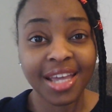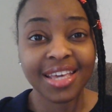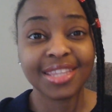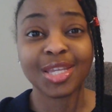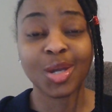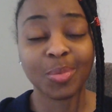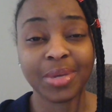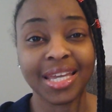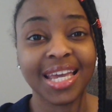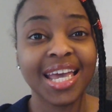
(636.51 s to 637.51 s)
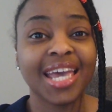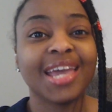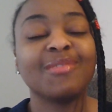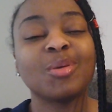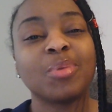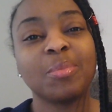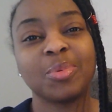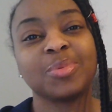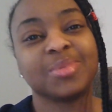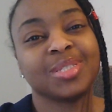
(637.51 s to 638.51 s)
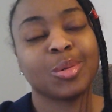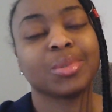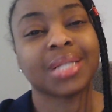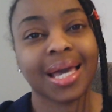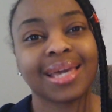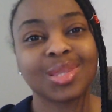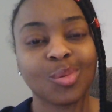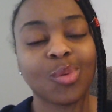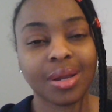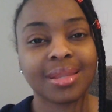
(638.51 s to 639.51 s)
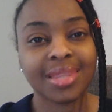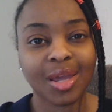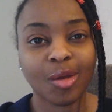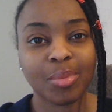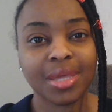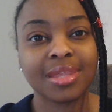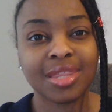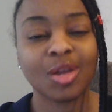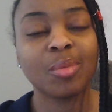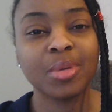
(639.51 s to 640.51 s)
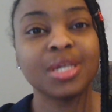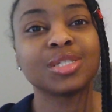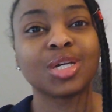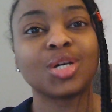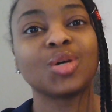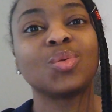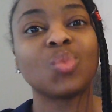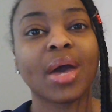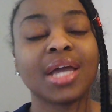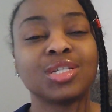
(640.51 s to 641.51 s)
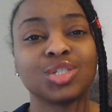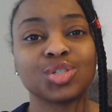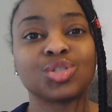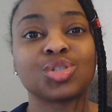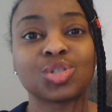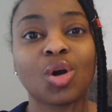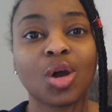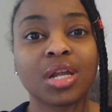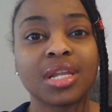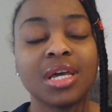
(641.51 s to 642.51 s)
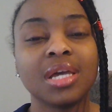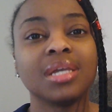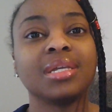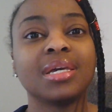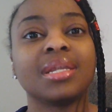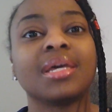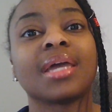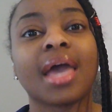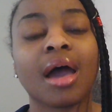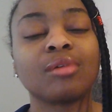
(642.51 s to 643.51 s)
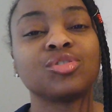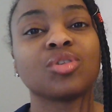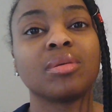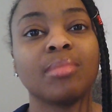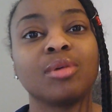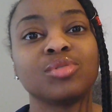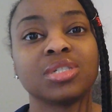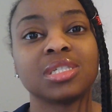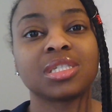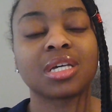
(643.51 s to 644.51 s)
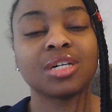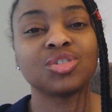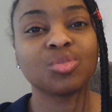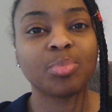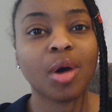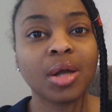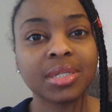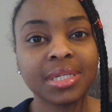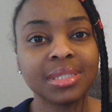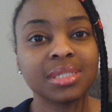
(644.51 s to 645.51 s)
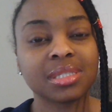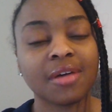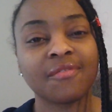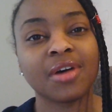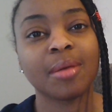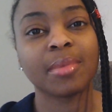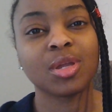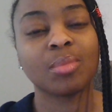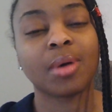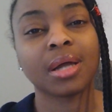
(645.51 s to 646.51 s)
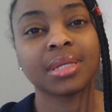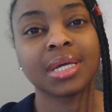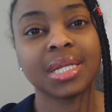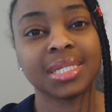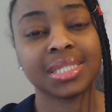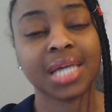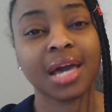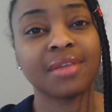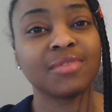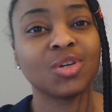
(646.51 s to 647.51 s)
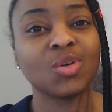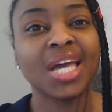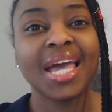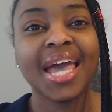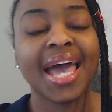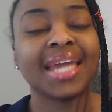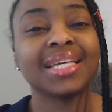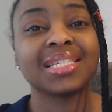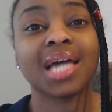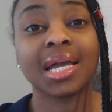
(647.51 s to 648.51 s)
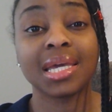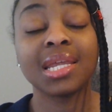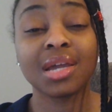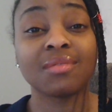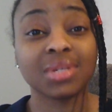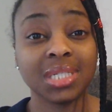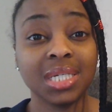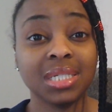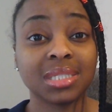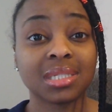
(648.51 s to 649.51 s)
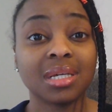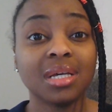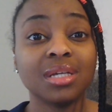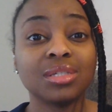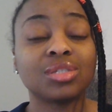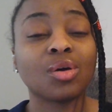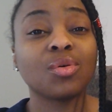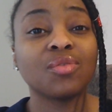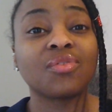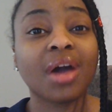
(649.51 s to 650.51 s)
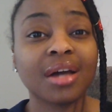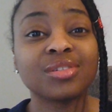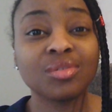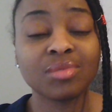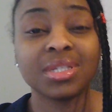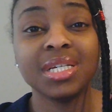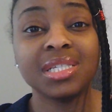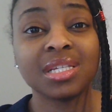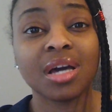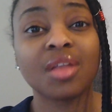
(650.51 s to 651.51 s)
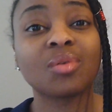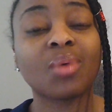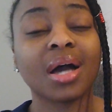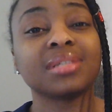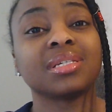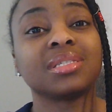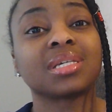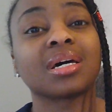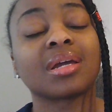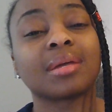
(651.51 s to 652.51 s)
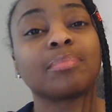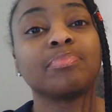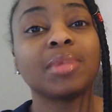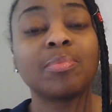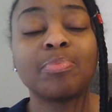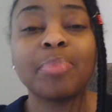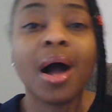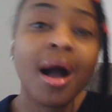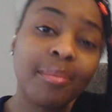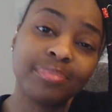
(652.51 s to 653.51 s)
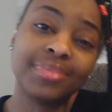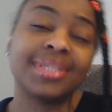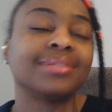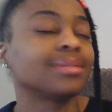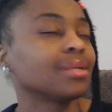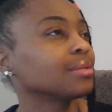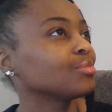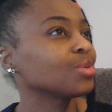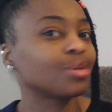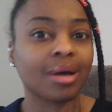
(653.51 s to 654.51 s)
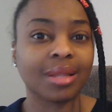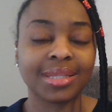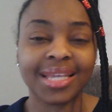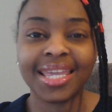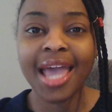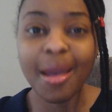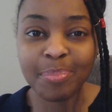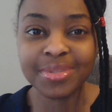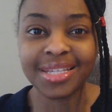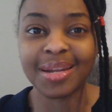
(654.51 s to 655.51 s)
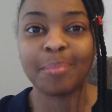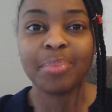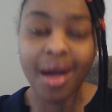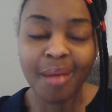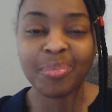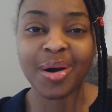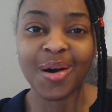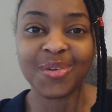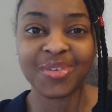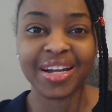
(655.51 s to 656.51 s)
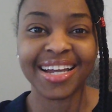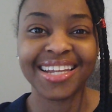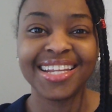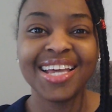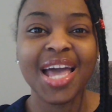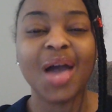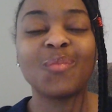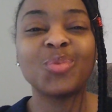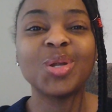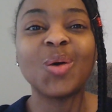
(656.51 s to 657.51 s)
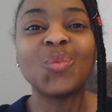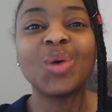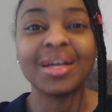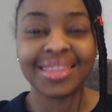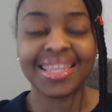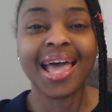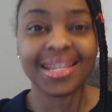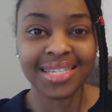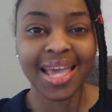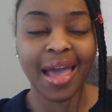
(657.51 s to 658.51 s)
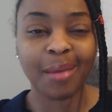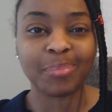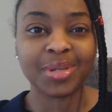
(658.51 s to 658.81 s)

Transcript: Therapy. Even though people don't like the word therapy, therapy is a good way to start getting out your emotions, because you're bottling this stuff up and you're bottling it inside of you, and it's not getting a release. So you've got to release it, otherwise it's gonna what do you call it? The cap is gonna pop off, right? And we don't want that to happen.